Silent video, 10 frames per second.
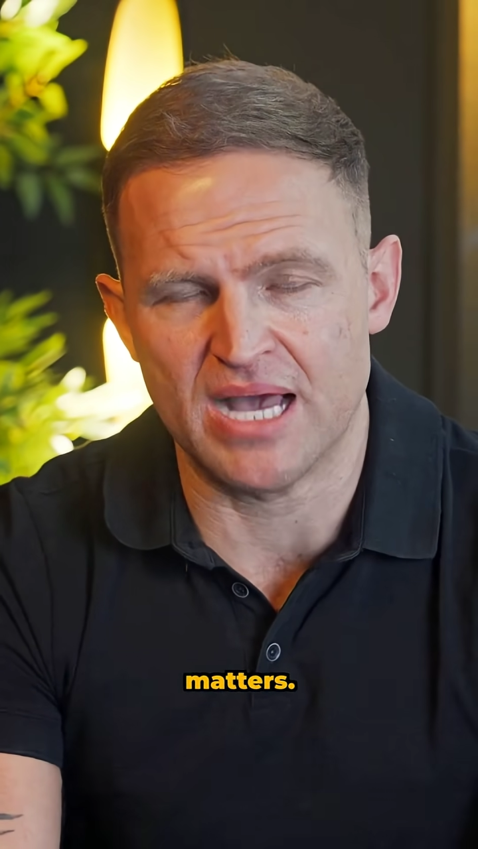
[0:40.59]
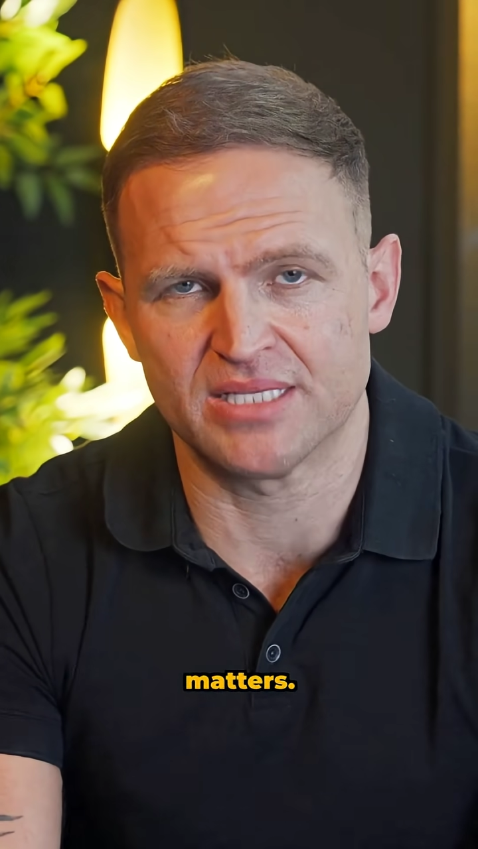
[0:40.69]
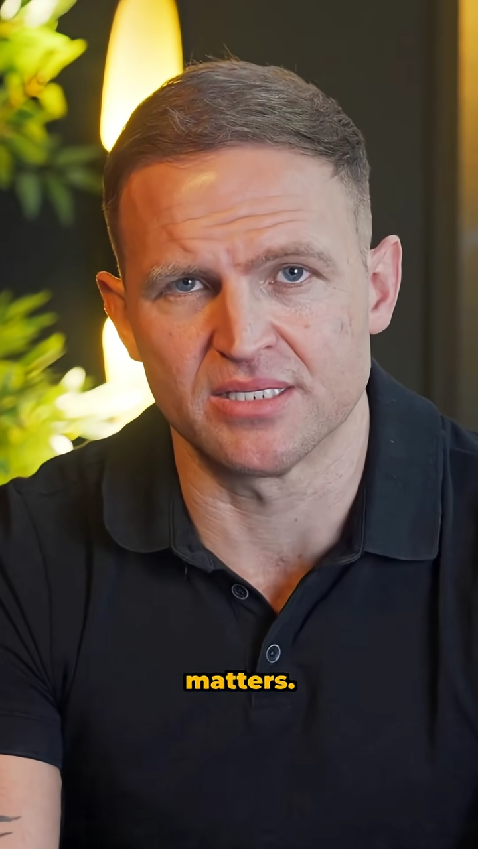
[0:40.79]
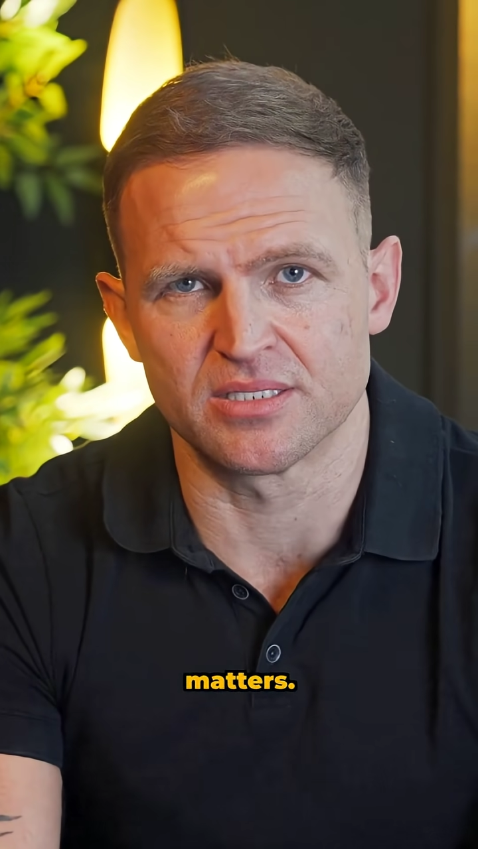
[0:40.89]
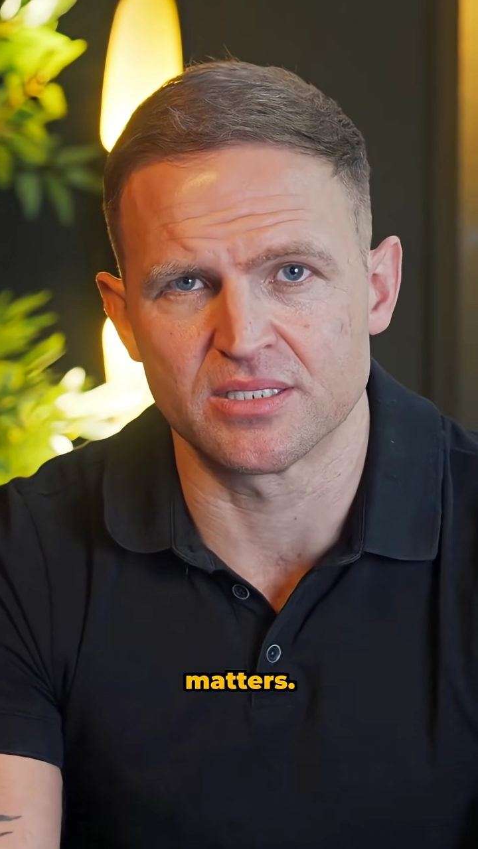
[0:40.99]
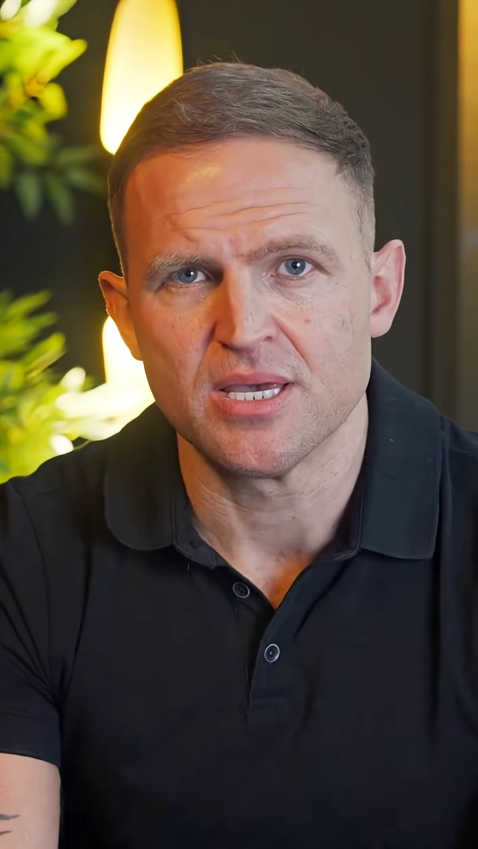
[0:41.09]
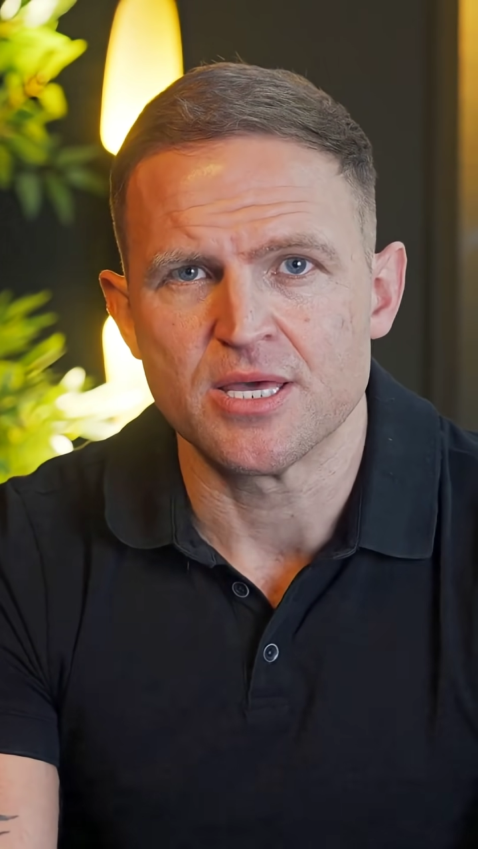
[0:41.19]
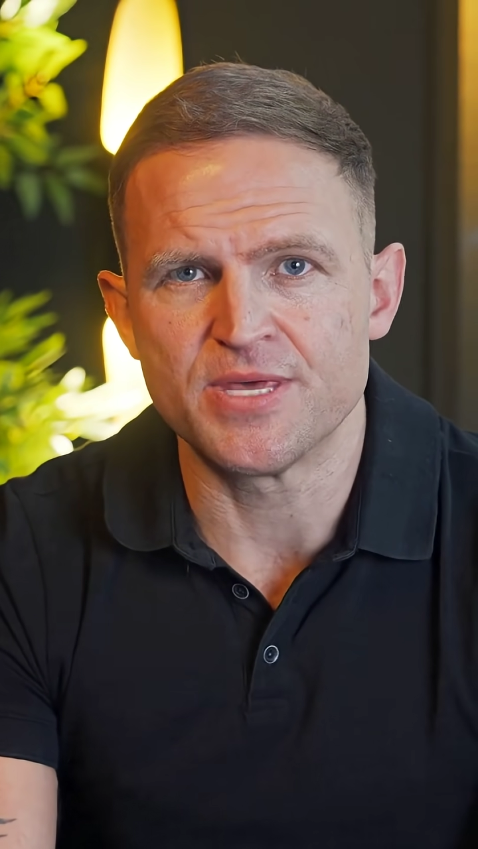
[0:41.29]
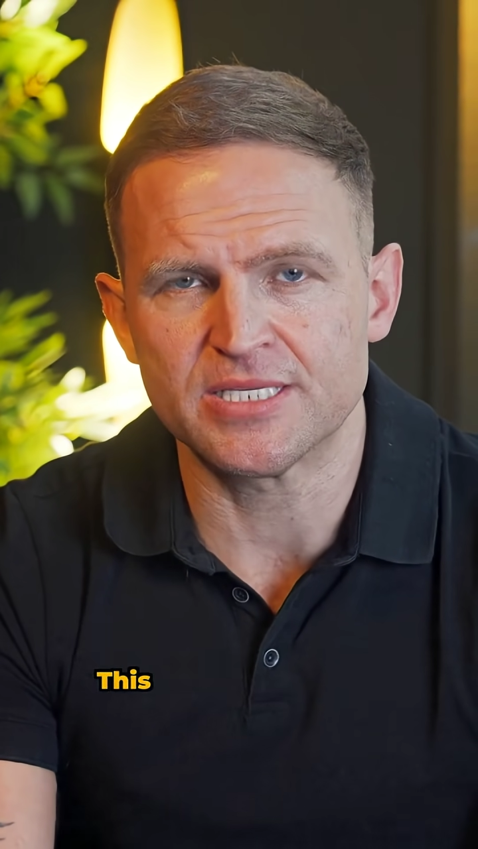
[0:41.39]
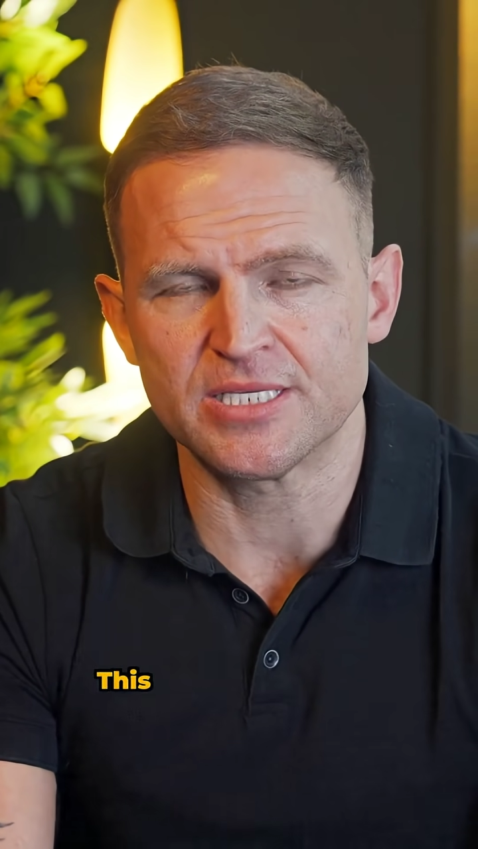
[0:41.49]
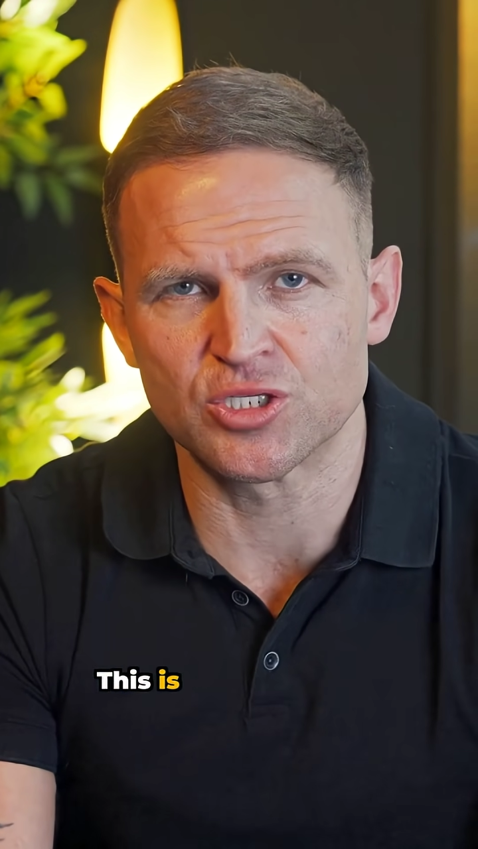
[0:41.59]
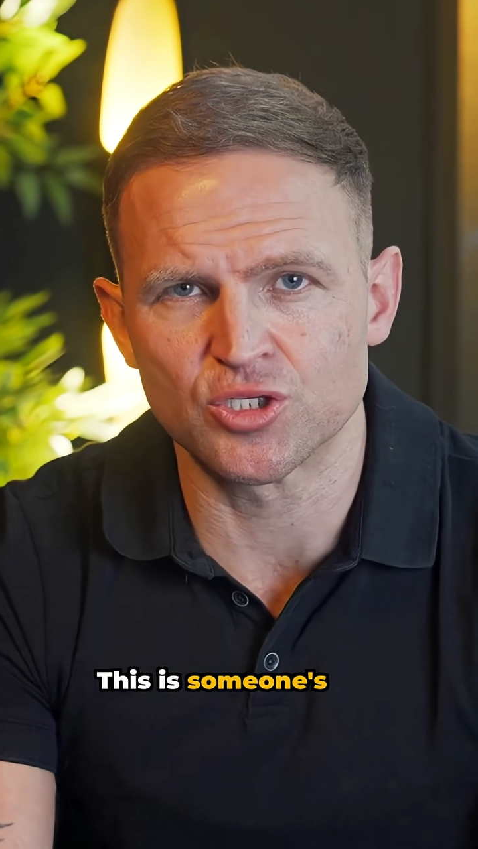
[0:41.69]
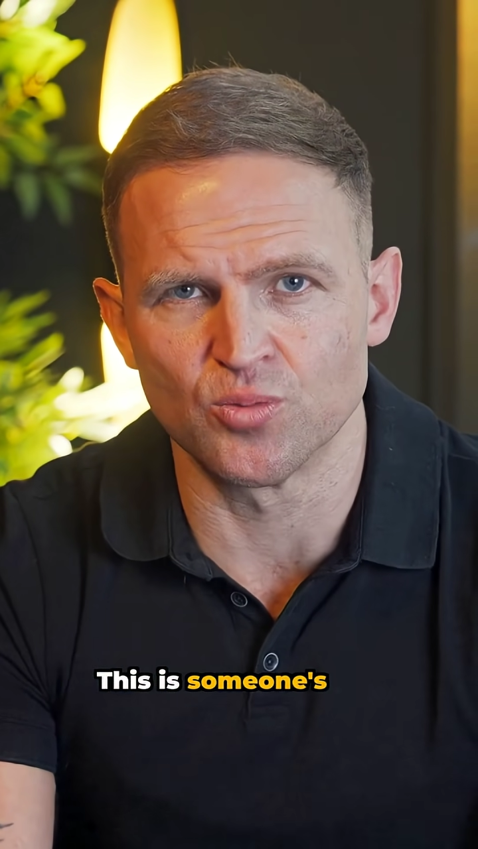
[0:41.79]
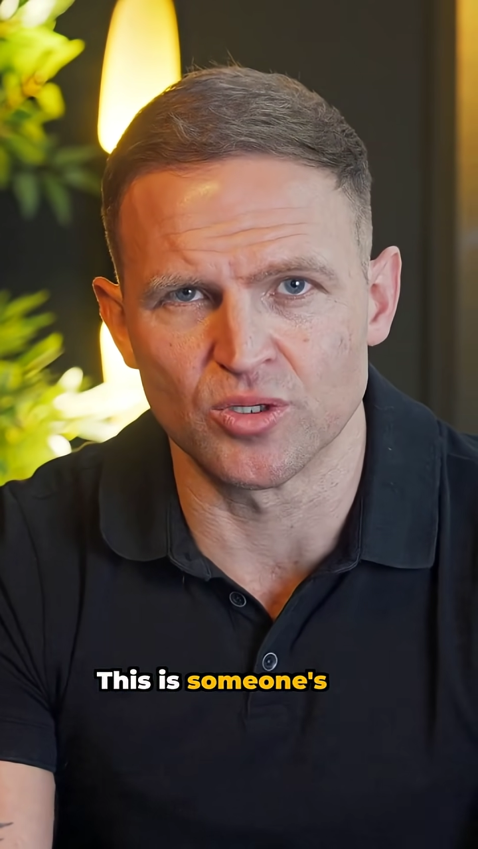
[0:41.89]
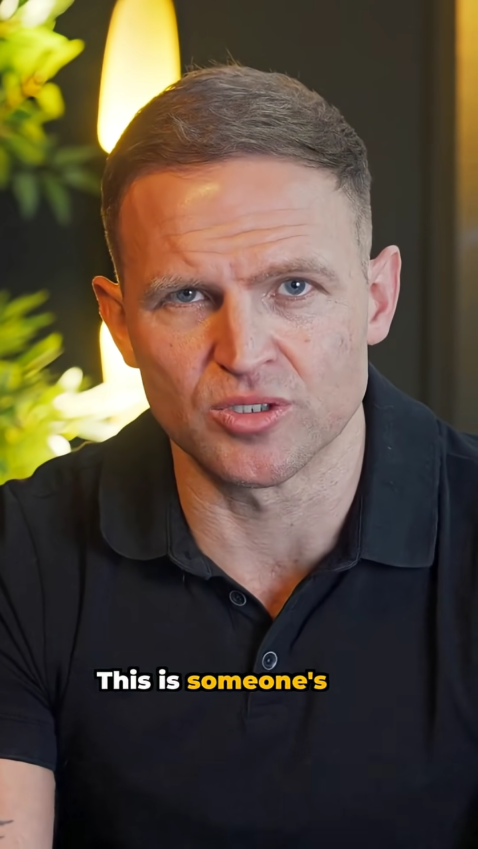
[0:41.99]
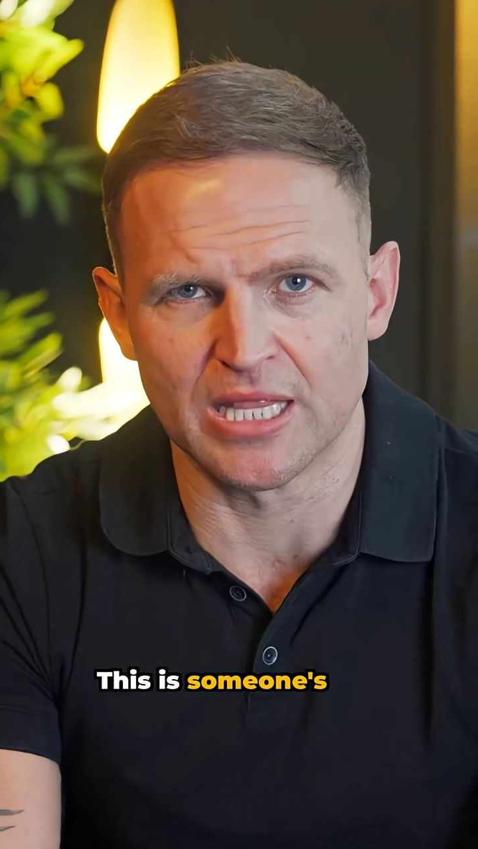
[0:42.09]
matters. This is someone's